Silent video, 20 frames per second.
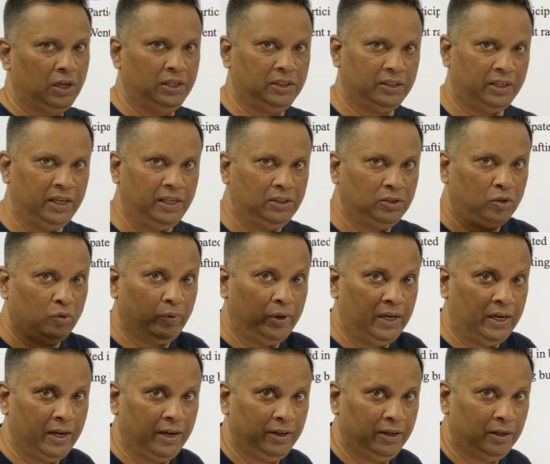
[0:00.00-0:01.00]
is right. So Venn
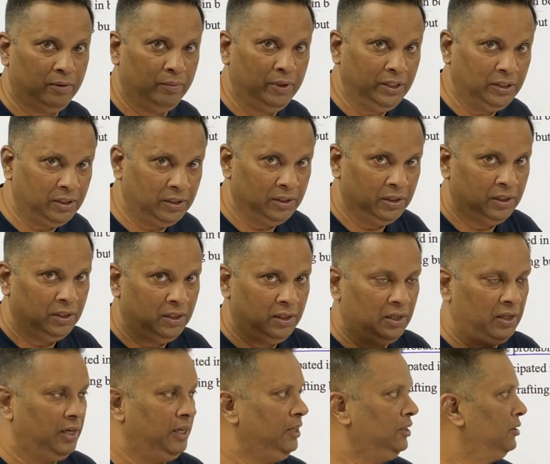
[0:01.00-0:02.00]
diagram is
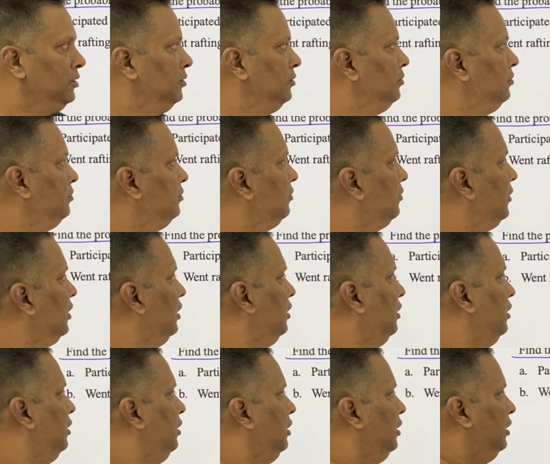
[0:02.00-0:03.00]
right.
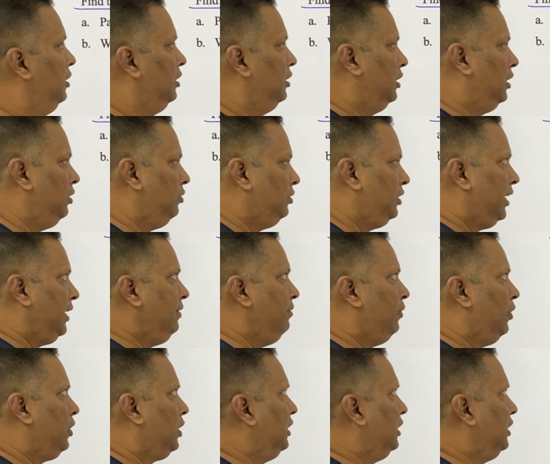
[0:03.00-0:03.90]
Now time for